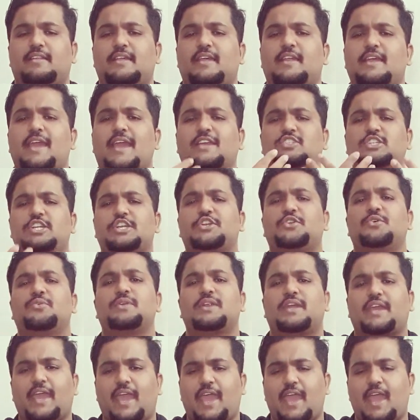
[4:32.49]
They actually
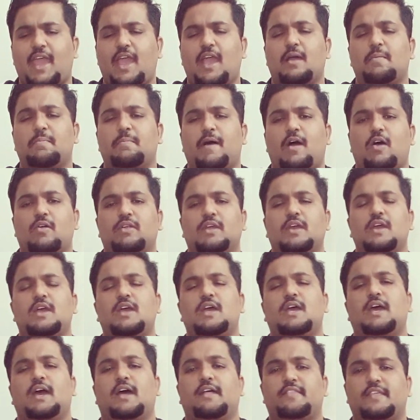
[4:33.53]
don't care about
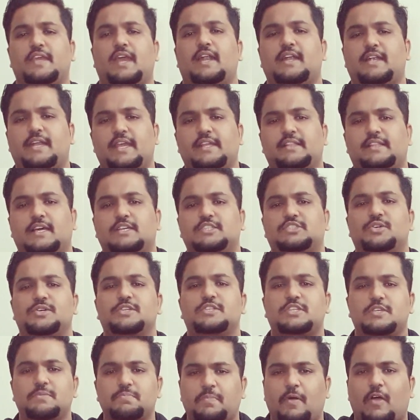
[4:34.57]
their data. So
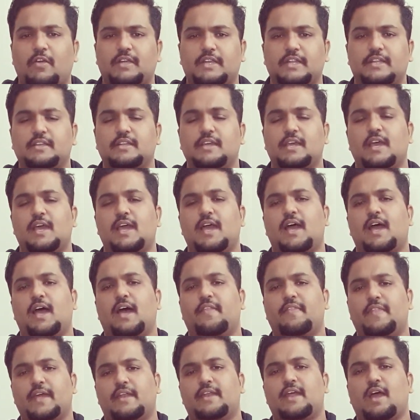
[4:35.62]
it's important
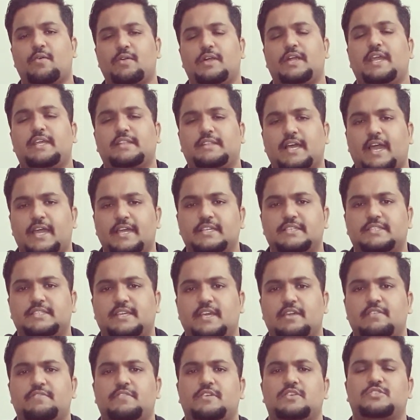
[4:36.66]
that our data is
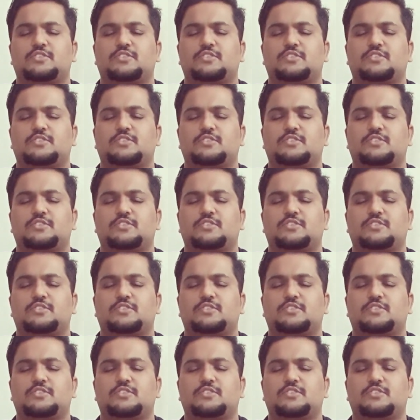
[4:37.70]
safe.